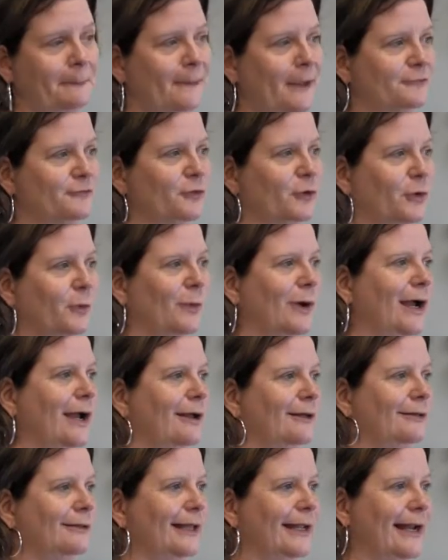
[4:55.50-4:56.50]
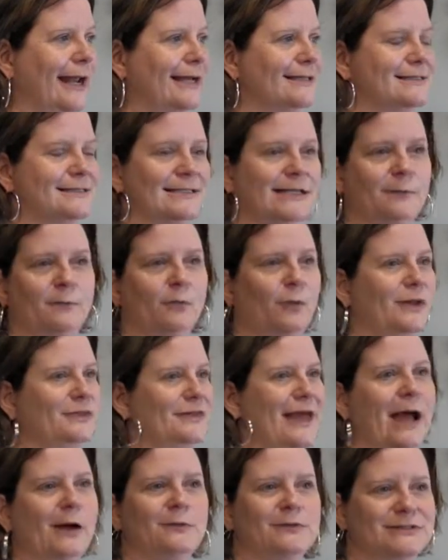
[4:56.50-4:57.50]
for a while and asked him what
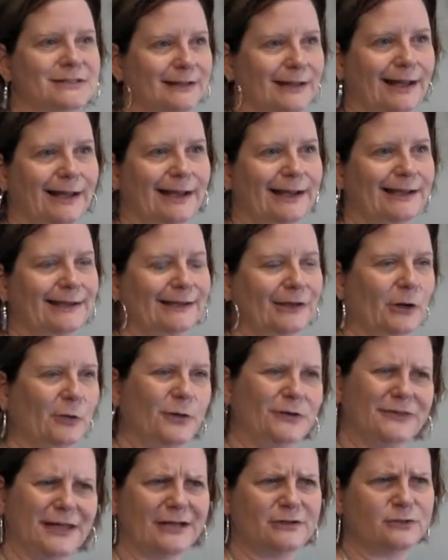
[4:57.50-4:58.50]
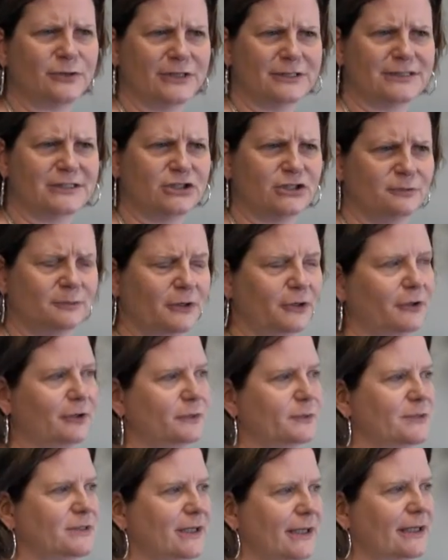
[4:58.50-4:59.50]
that was like, you know, what that transition
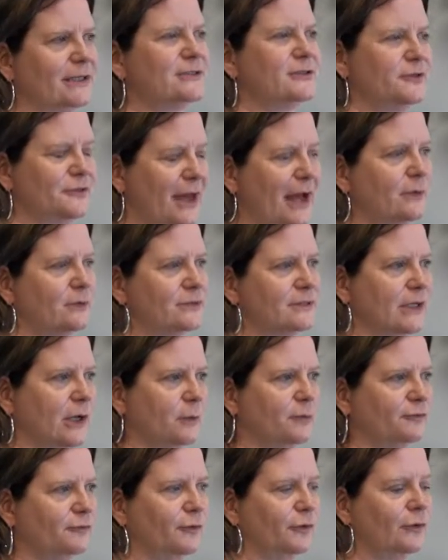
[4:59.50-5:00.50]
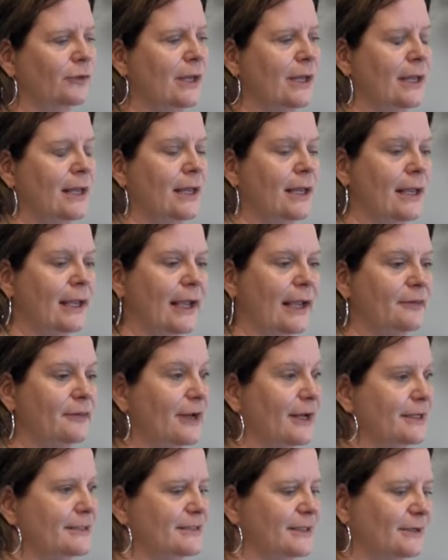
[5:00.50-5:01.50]
period was like. So that was helpful. And
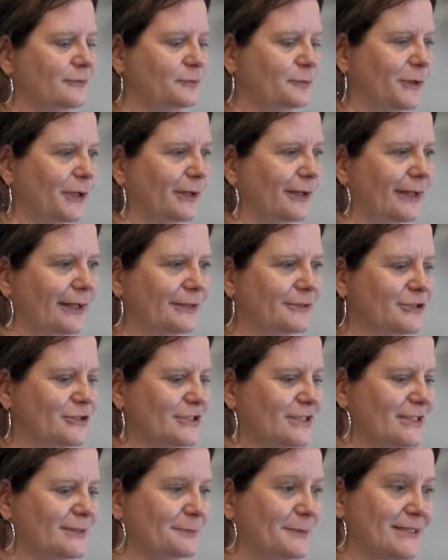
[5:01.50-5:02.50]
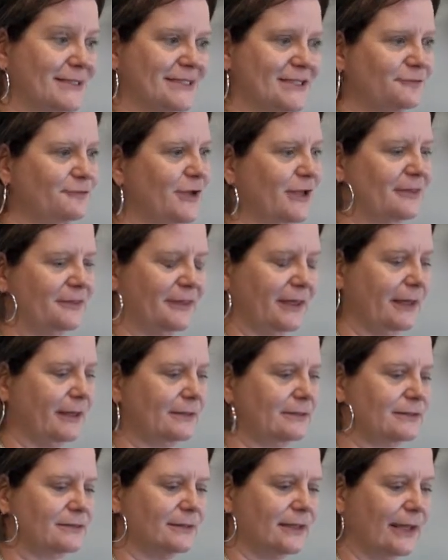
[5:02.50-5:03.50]
then I did really just specific
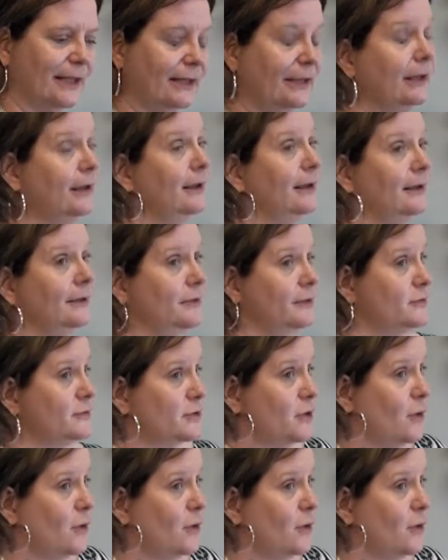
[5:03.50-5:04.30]
things like there was